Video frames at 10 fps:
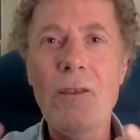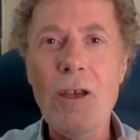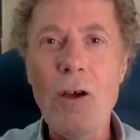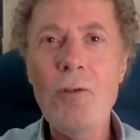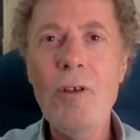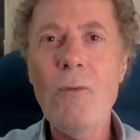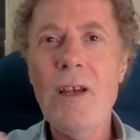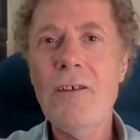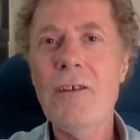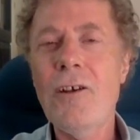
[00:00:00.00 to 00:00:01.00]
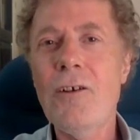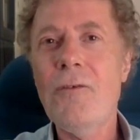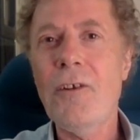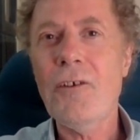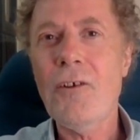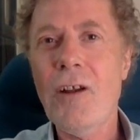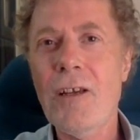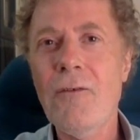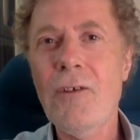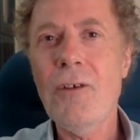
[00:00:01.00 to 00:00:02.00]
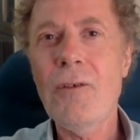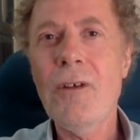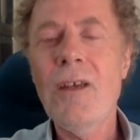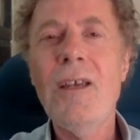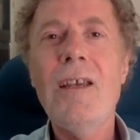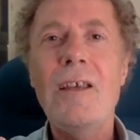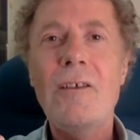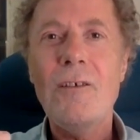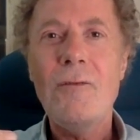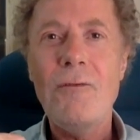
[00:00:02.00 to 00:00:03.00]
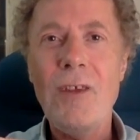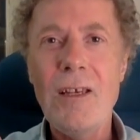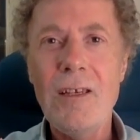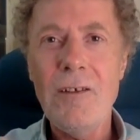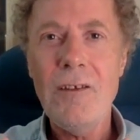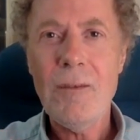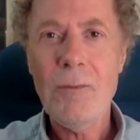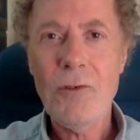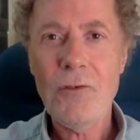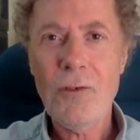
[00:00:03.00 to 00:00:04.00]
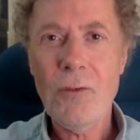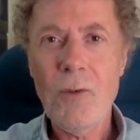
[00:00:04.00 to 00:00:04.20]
The only way to know if it's correct for you is to feel into the emotional